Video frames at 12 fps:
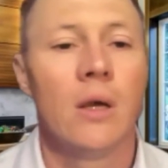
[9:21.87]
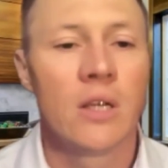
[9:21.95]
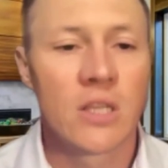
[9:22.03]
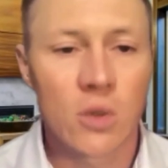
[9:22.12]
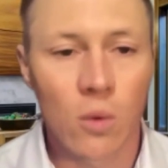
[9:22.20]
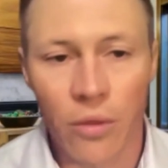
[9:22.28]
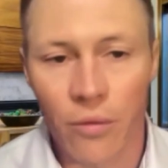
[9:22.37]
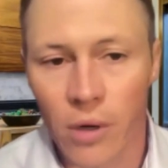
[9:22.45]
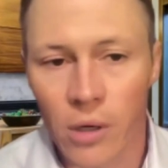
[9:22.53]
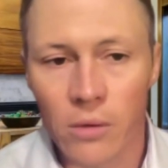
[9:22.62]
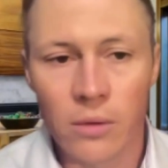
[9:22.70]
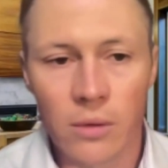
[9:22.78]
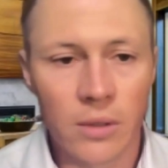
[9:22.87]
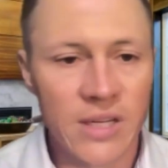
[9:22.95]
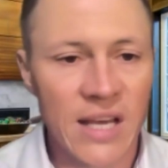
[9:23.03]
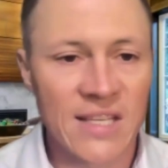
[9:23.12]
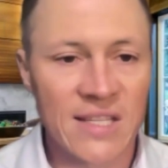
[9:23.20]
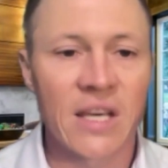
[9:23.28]
sore throat,
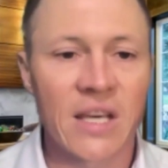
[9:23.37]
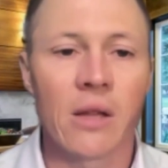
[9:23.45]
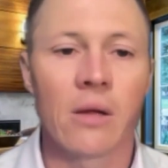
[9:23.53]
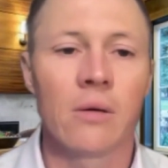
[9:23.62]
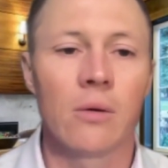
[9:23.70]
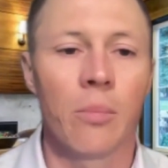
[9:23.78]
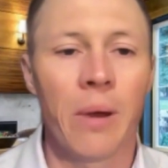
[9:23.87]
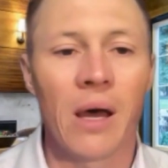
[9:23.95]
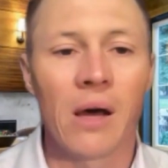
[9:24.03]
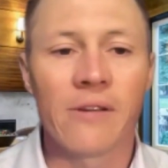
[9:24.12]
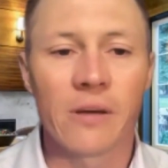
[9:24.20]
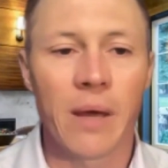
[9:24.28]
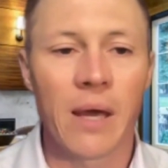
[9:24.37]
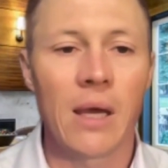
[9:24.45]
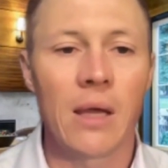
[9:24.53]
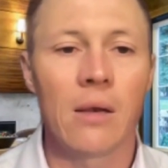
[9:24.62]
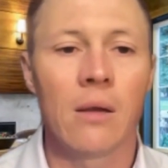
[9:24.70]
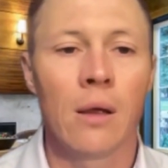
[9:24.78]
testicular or pelvic
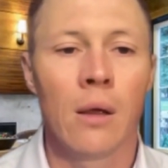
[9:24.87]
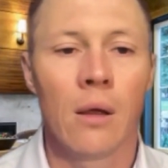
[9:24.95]
pain,